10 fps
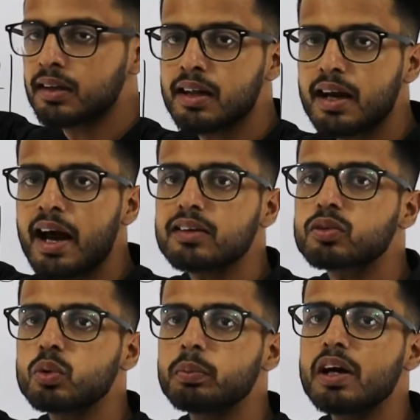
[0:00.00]
there has
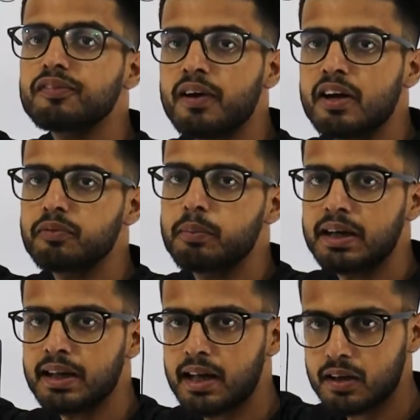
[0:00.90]
to be a
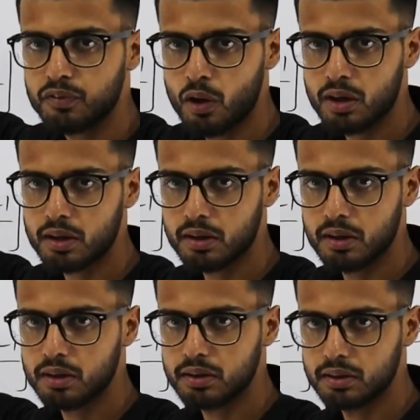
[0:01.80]
5-bit error for
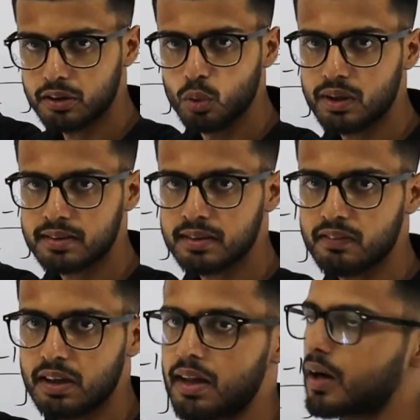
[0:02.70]
you
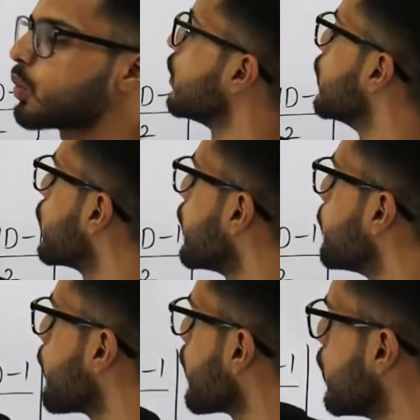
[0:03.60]
receiving that one.
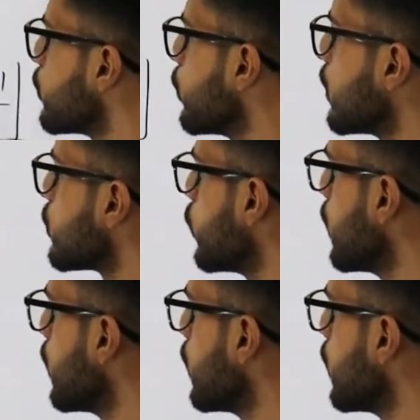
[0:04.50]
Okay, so this